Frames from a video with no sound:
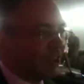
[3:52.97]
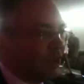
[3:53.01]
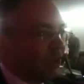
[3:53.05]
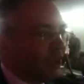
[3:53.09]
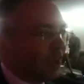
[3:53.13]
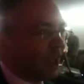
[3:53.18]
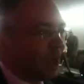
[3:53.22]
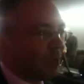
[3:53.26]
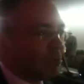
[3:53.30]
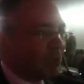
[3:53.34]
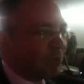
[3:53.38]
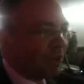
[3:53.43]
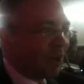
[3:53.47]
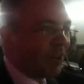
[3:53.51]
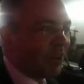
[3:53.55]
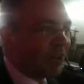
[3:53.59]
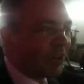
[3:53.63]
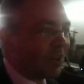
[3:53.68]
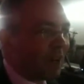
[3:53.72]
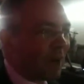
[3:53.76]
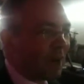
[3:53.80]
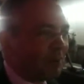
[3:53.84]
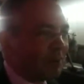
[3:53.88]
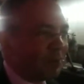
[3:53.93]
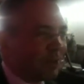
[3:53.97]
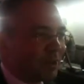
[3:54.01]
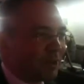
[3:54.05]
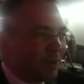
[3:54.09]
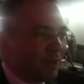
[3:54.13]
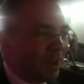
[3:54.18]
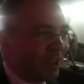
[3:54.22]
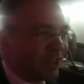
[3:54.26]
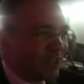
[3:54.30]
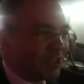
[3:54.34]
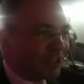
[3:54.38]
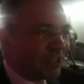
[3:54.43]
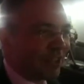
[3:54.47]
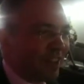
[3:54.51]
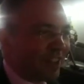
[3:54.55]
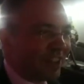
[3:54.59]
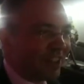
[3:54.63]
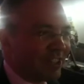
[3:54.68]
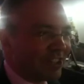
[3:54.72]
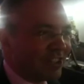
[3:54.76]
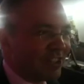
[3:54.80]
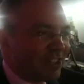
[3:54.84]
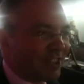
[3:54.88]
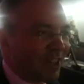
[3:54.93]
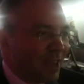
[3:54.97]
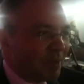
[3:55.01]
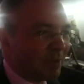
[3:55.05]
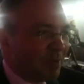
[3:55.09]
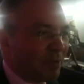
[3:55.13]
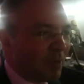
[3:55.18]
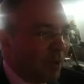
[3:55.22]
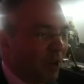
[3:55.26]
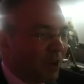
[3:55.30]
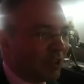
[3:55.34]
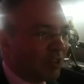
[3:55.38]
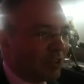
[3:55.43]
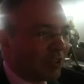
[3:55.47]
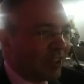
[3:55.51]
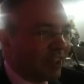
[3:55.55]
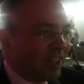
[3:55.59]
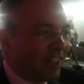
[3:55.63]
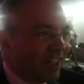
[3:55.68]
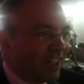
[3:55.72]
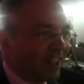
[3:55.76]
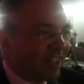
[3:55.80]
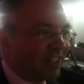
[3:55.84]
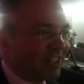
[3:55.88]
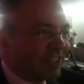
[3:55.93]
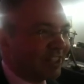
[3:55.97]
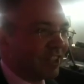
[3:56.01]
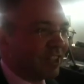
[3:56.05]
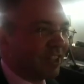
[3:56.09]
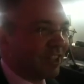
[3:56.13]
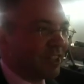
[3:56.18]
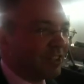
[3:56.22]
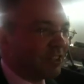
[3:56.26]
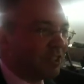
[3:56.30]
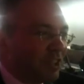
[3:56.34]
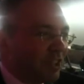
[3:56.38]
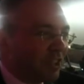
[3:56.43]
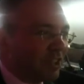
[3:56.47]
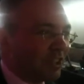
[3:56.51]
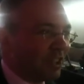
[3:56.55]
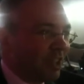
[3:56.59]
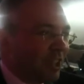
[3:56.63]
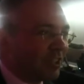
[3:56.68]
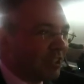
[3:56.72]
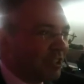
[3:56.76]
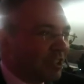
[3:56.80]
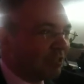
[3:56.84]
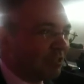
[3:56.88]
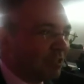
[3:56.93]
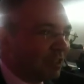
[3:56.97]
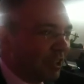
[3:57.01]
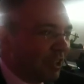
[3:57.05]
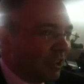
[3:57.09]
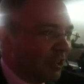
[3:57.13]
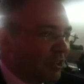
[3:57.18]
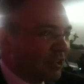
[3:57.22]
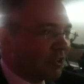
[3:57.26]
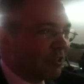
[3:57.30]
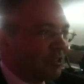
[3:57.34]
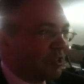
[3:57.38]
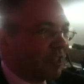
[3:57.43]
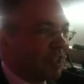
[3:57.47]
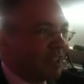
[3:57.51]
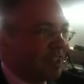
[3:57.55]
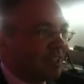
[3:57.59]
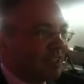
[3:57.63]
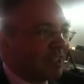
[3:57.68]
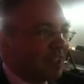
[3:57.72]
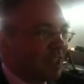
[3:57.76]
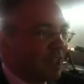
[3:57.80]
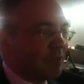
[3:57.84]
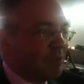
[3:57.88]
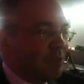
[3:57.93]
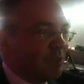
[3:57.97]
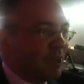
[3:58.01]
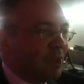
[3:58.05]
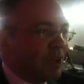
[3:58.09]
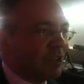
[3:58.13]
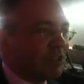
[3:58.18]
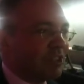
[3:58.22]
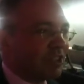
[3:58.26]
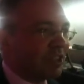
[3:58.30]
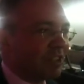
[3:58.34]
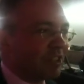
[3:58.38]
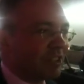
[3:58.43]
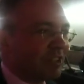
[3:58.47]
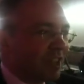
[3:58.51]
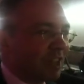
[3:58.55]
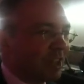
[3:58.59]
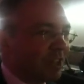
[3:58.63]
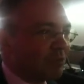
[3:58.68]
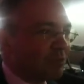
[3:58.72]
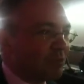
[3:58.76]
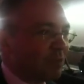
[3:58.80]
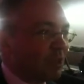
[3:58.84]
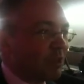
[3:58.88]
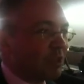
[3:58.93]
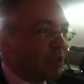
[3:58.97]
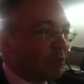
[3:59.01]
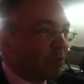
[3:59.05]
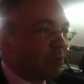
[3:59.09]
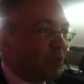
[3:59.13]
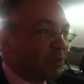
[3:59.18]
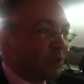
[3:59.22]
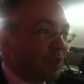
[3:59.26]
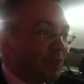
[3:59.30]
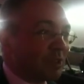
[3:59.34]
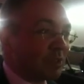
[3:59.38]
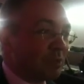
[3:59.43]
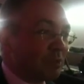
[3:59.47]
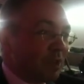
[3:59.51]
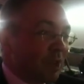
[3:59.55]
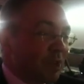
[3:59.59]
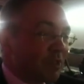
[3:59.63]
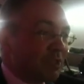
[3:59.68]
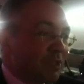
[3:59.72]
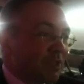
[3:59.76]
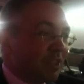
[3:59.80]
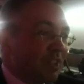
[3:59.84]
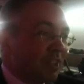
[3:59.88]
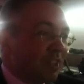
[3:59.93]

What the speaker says: calling it a programme is quite a strange one, really. It's a philosophy. It's an emerging set of principles, I suppose, that